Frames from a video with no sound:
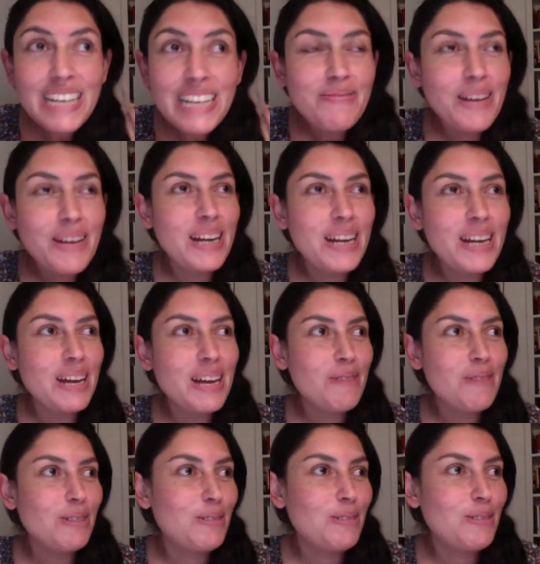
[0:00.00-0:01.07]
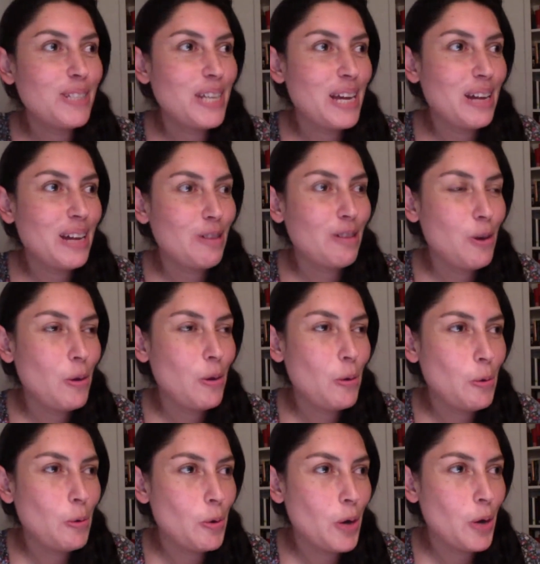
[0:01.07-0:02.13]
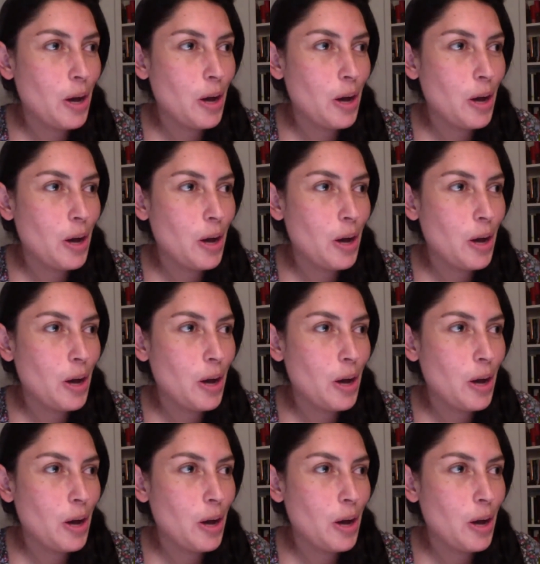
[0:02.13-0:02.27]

but I want to tell you